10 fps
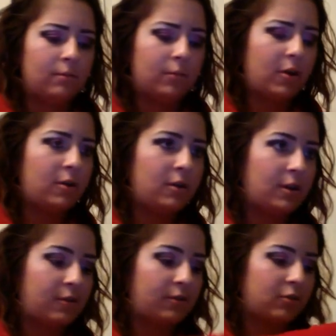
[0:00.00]
Burn
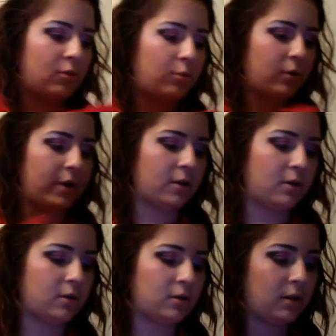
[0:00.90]
is no
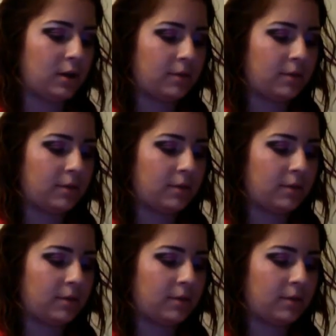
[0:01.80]
bueno.